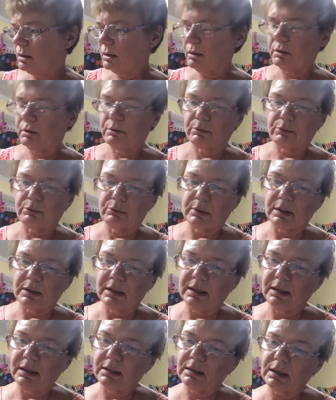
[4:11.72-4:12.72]
All
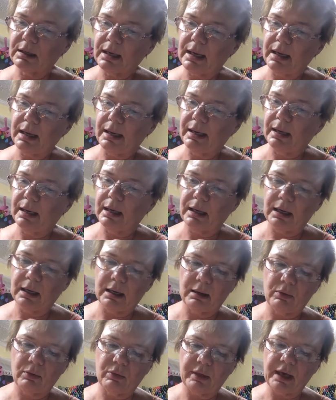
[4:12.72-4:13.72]
right,
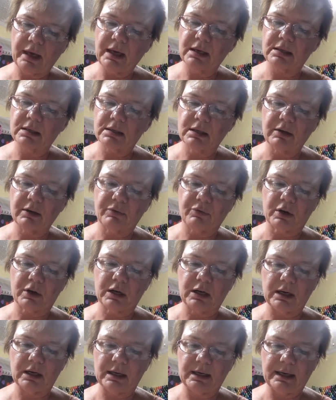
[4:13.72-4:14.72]
and that is it for
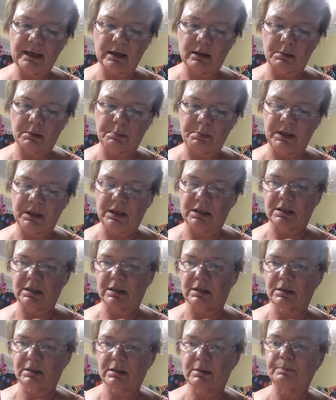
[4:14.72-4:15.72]
cutting out the
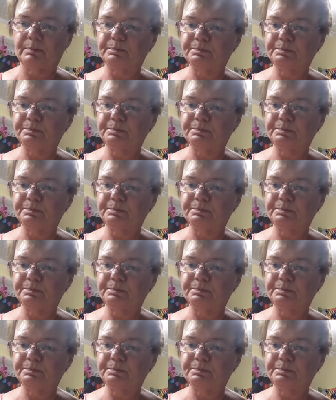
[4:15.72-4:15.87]
pieces.